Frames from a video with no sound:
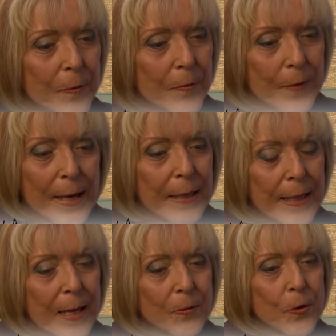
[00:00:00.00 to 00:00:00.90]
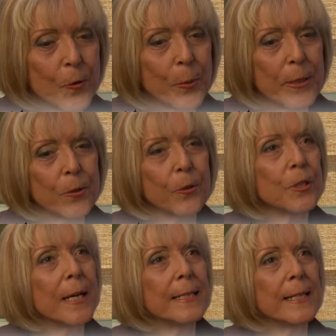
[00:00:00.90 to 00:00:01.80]
finally, after the
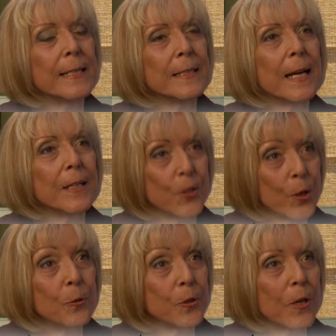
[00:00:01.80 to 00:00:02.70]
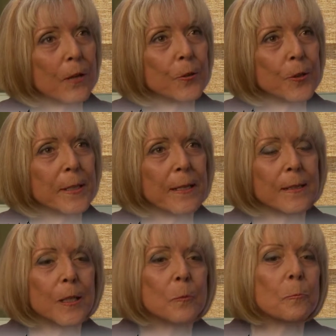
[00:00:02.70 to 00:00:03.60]
research I'd done, I chose Dr.
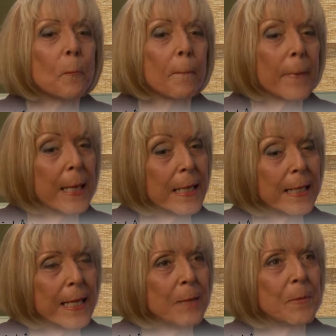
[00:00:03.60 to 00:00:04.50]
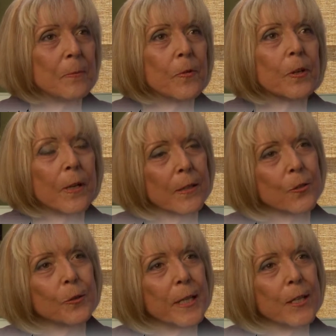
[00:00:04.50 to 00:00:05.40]
Sessa, and I came up for a
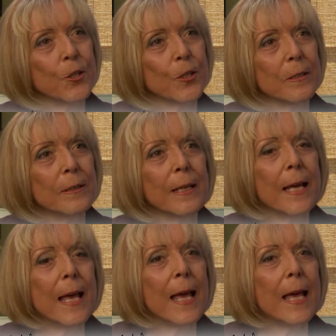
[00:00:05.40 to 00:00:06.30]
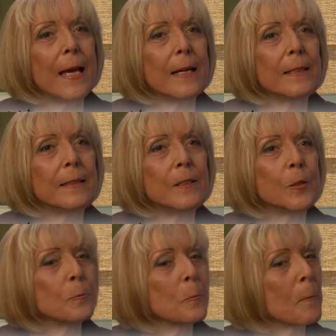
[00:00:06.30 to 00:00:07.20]
consultation.
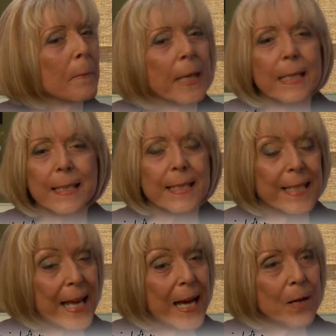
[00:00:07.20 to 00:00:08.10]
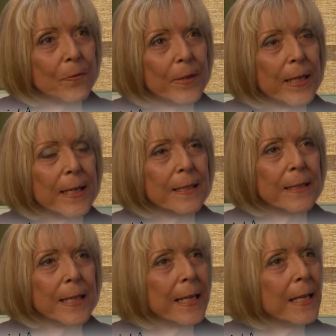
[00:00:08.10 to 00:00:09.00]
And his staff
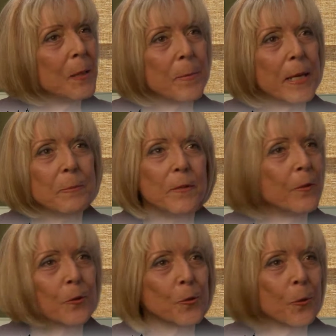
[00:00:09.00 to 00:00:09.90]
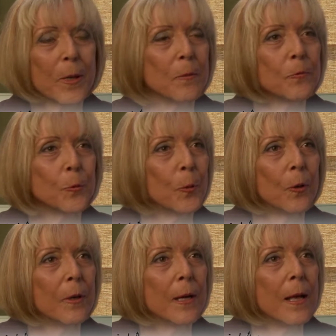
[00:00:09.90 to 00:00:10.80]
and he made me feel so
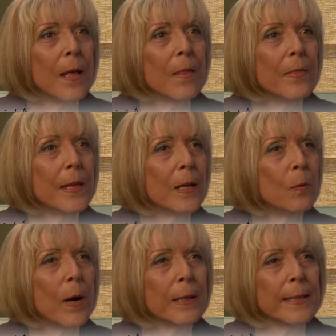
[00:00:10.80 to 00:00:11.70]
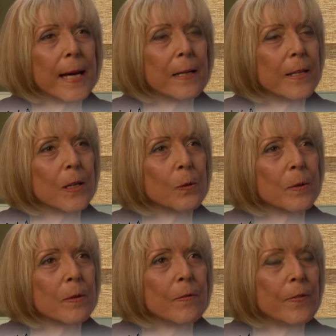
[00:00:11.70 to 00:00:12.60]
comfortable that I walked out of there
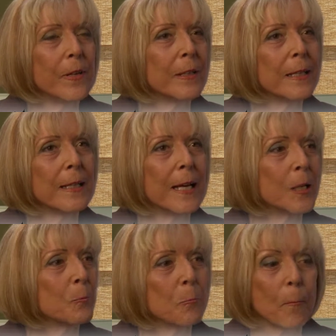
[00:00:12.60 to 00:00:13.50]
with a feeling like